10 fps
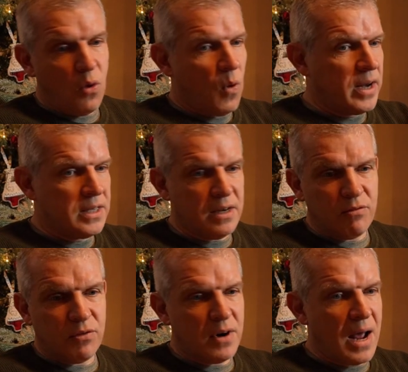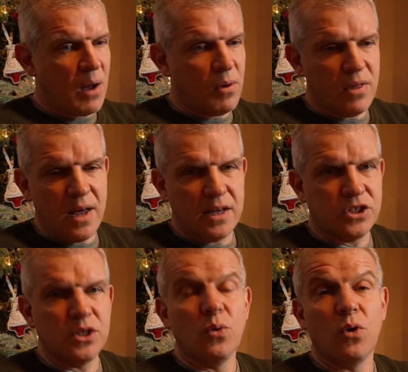Went in for an hour there,
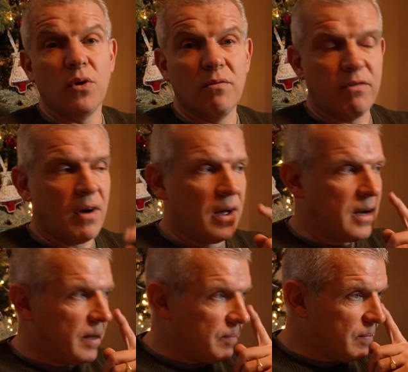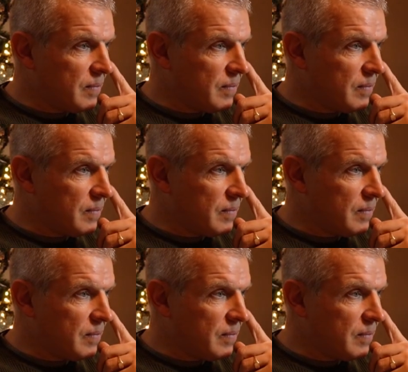still couldn't find it.